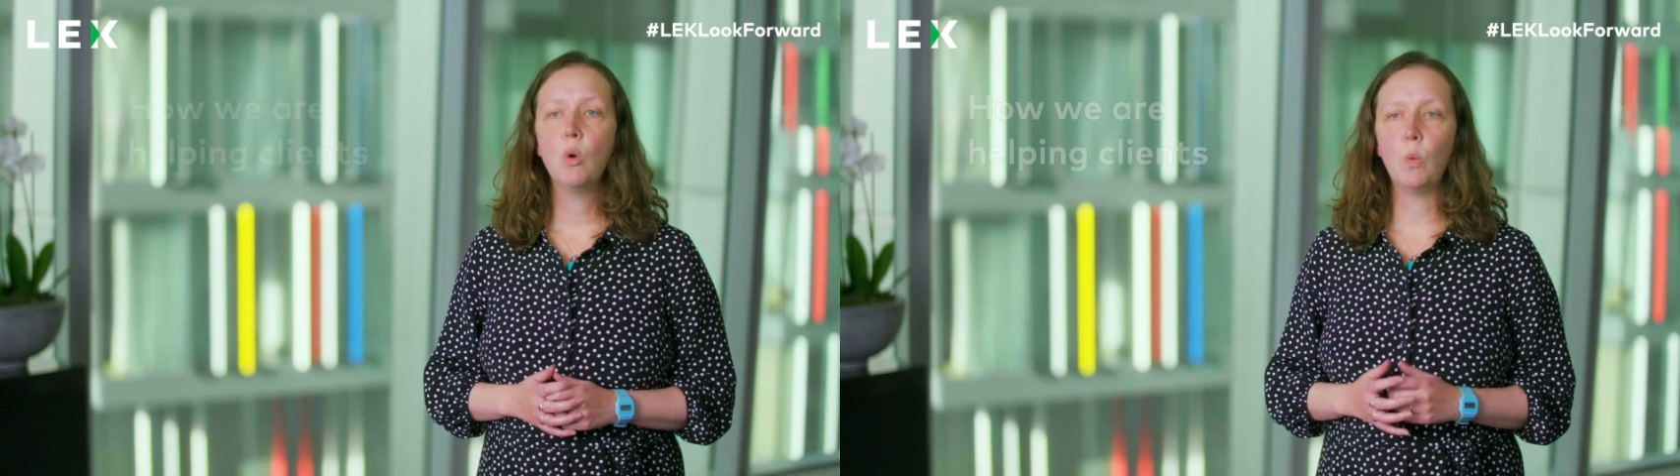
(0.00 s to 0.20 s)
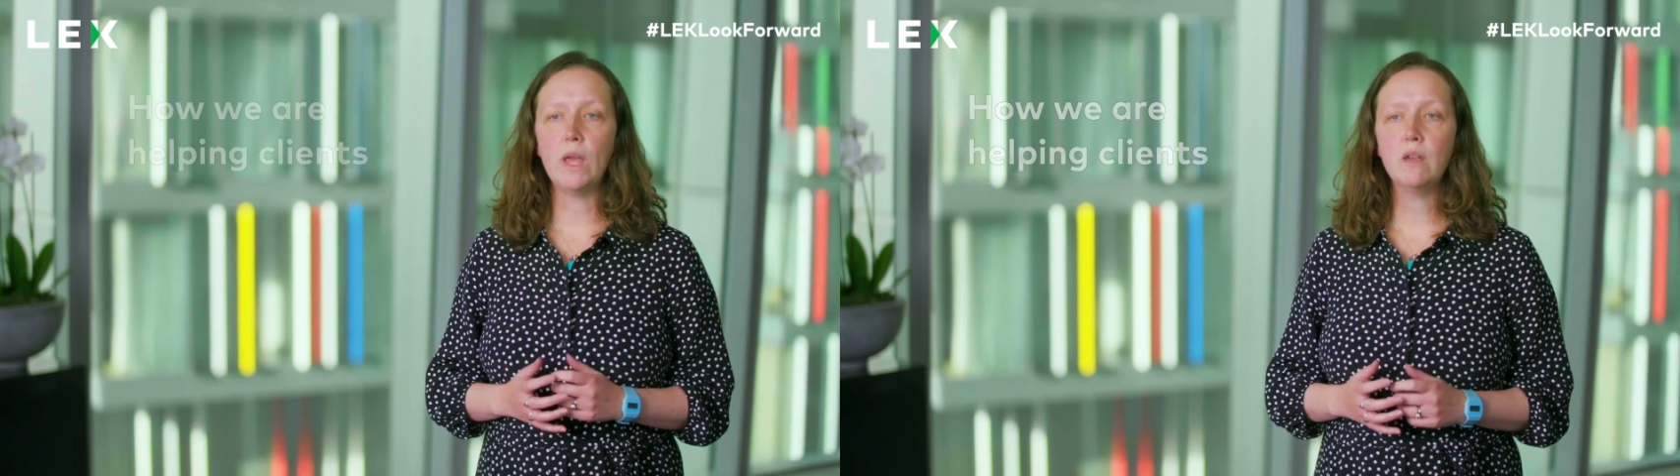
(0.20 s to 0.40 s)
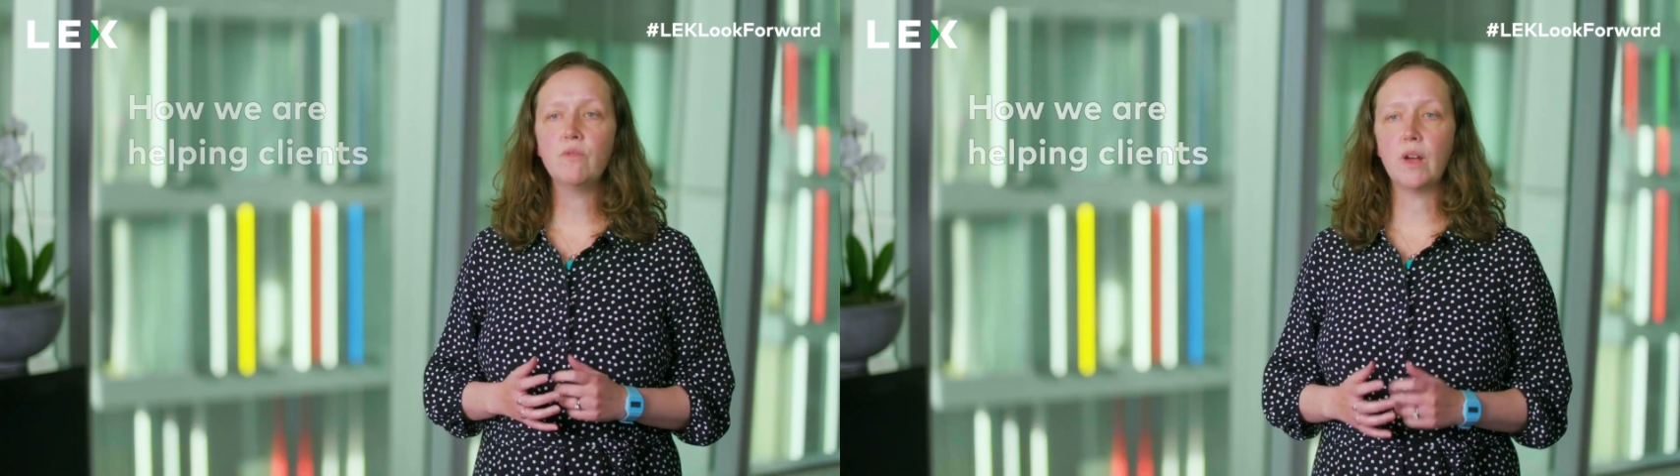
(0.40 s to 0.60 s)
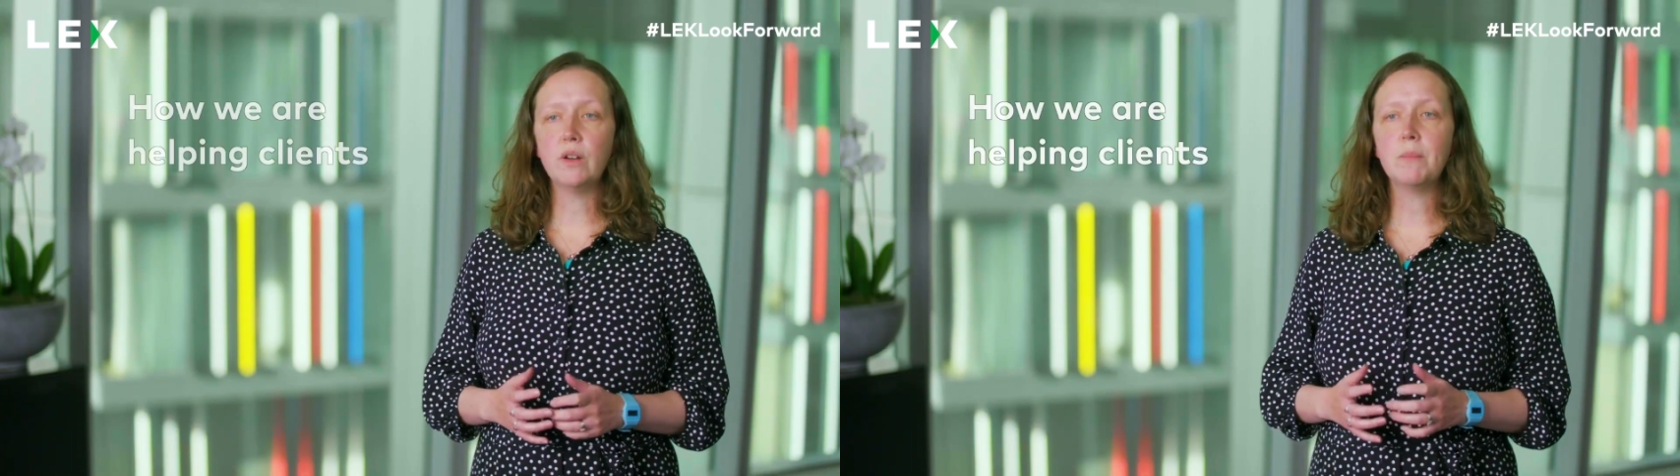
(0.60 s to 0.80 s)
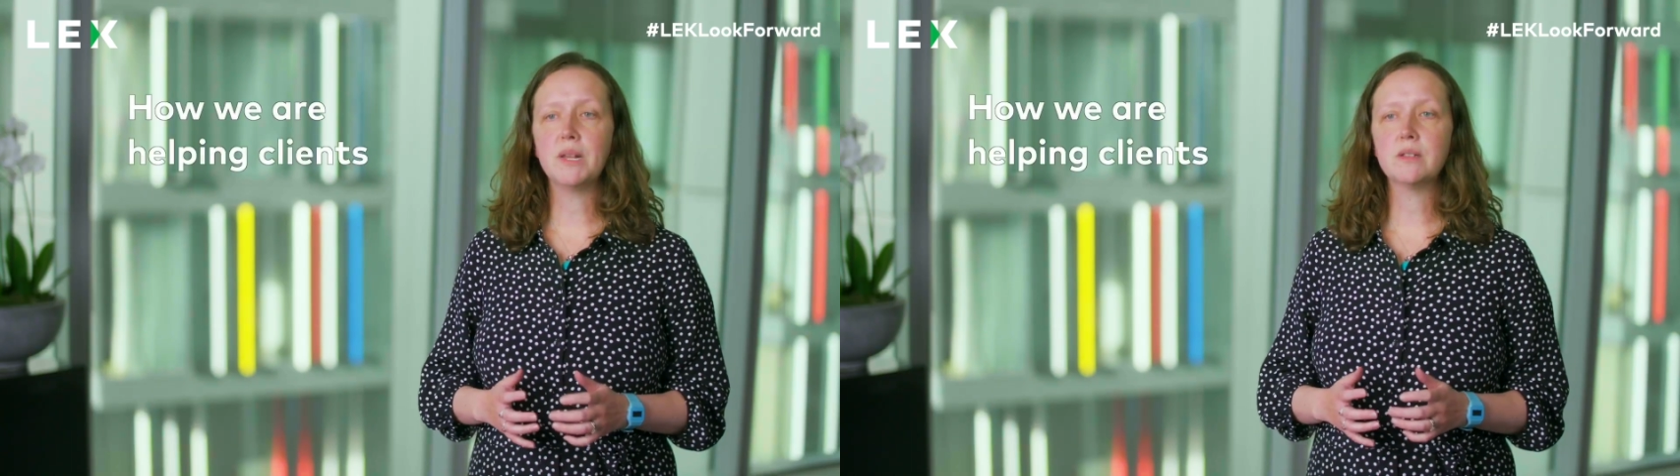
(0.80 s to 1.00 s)
We
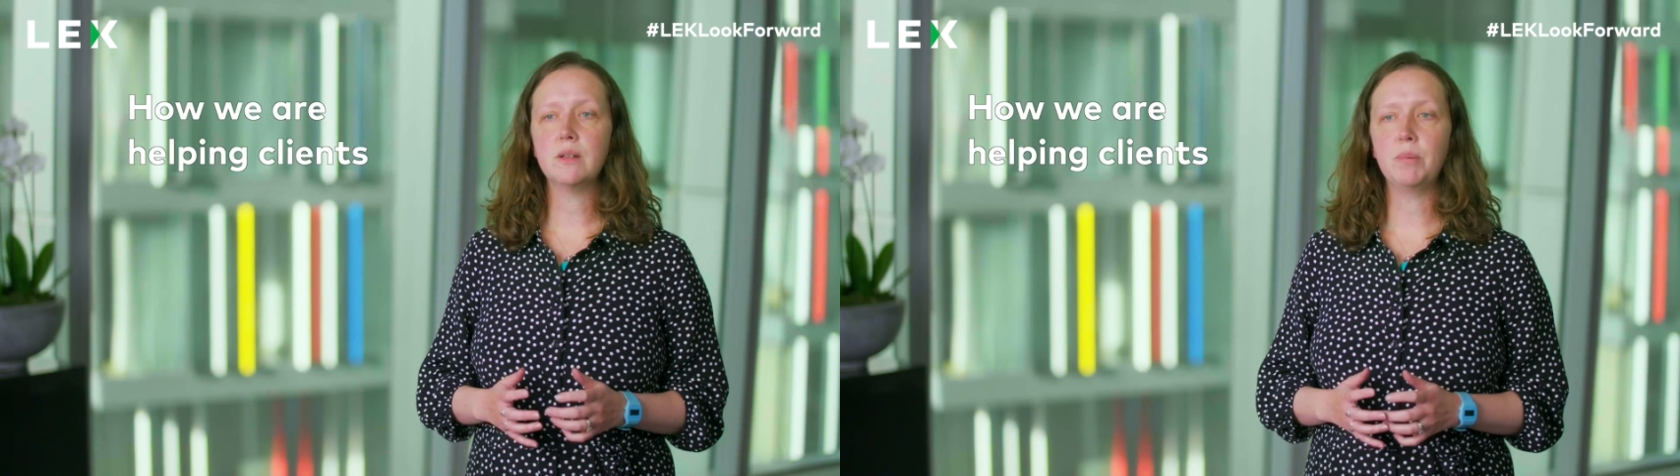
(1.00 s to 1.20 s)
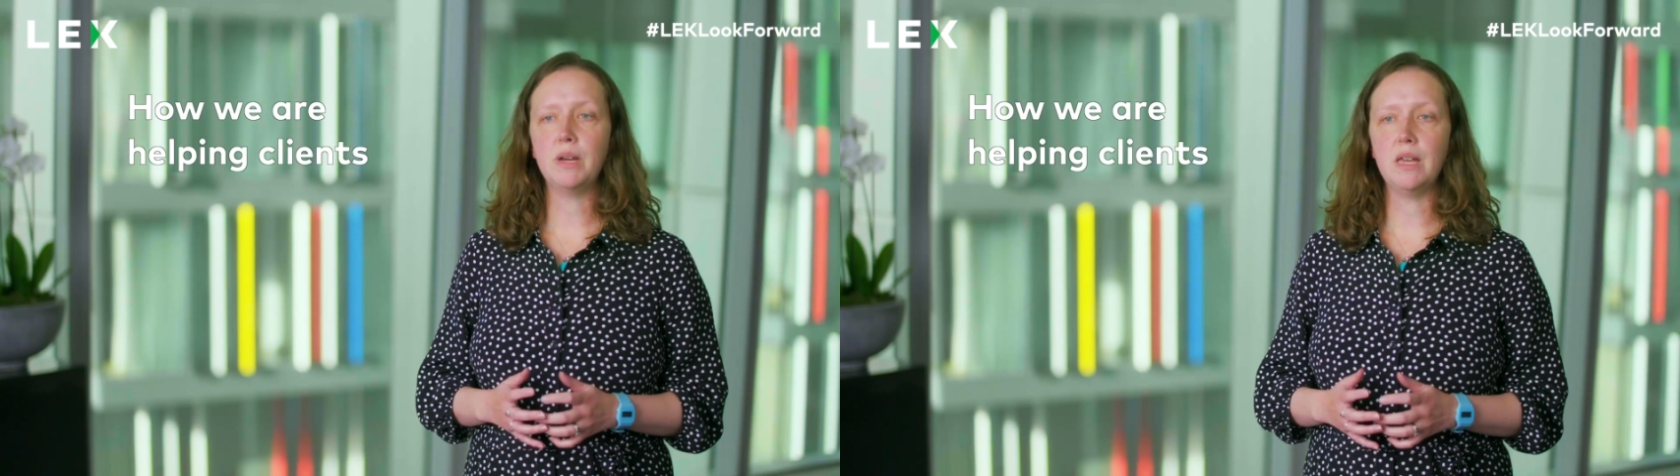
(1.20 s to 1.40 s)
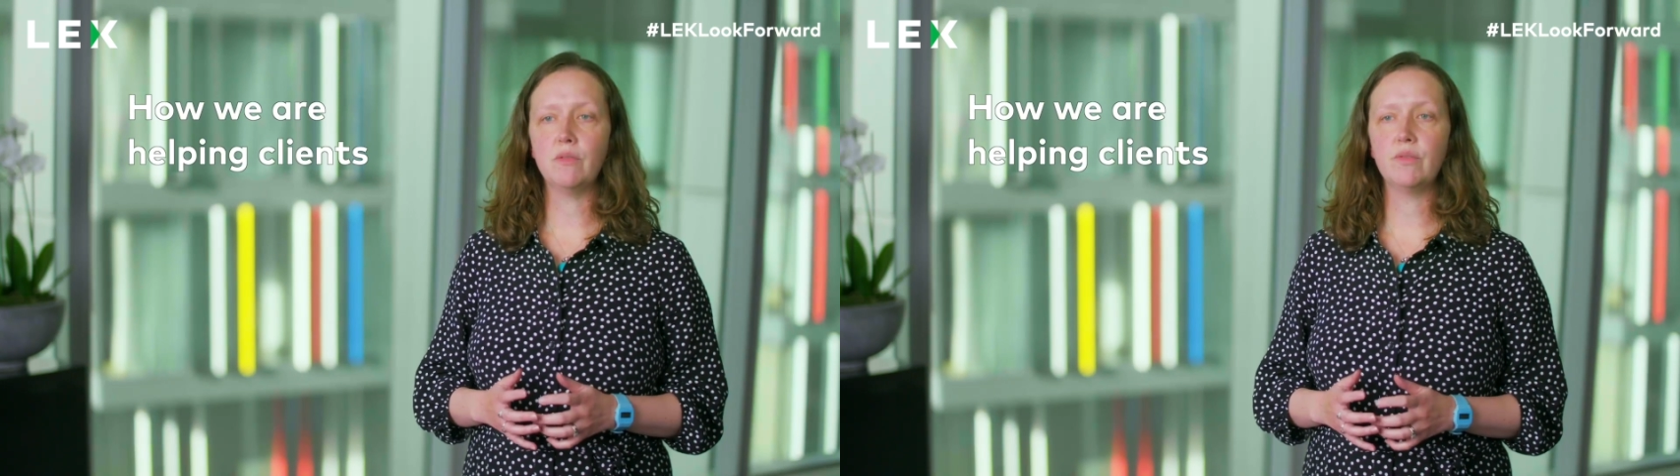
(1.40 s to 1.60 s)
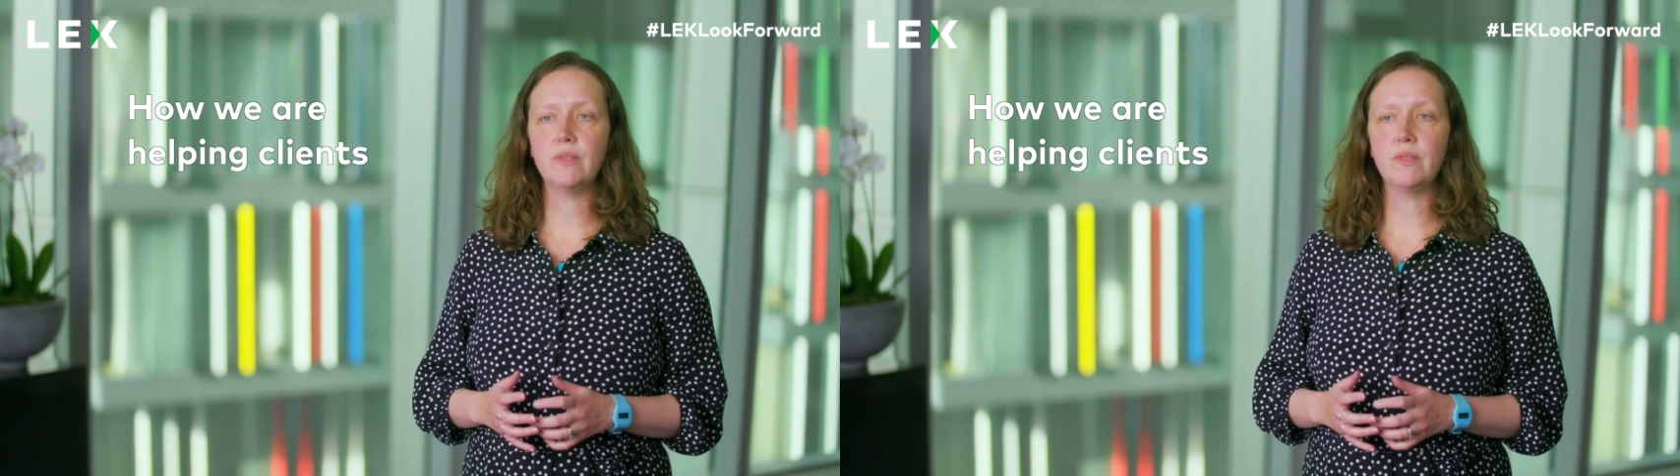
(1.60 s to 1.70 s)
fundamentally believe